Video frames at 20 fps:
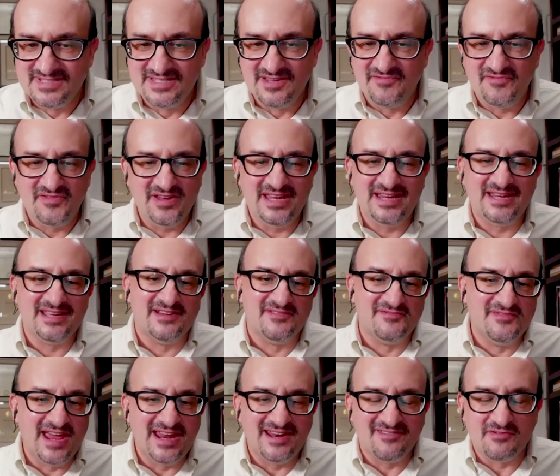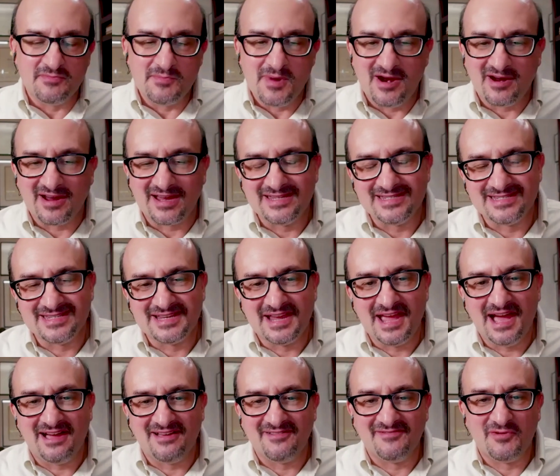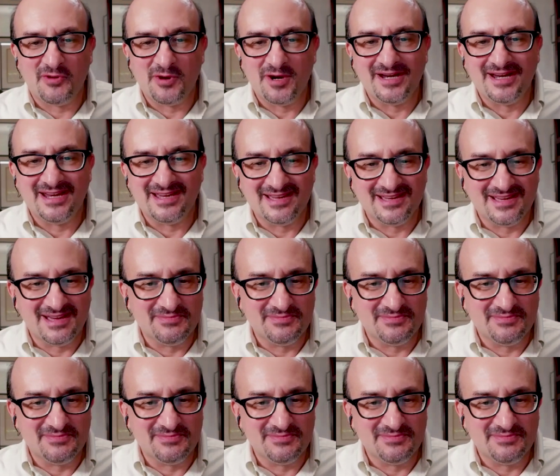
defeat of Native Americans in California.